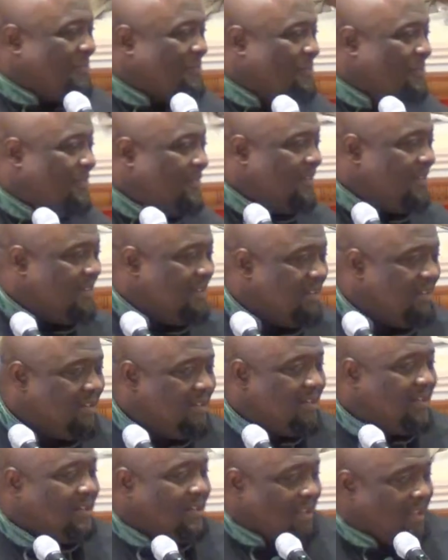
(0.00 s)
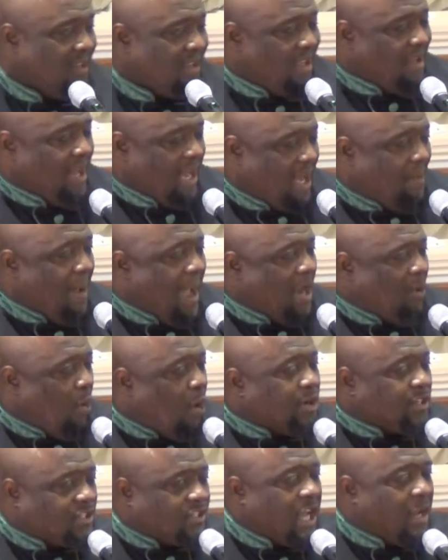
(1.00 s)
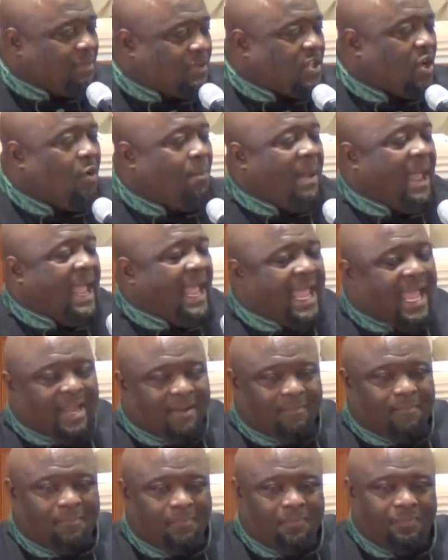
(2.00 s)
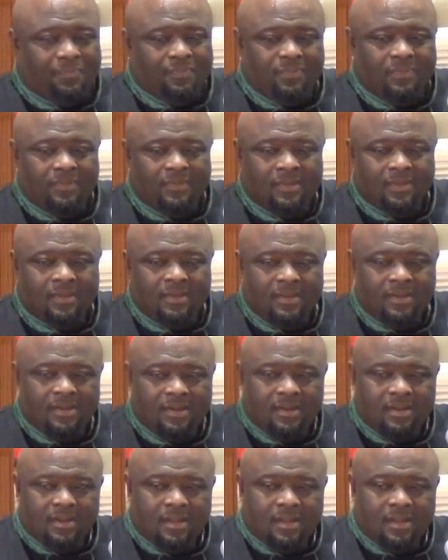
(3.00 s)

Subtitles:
Yes, sir. Yeah. Anybody want something so bad? Yeah. Yes, sir.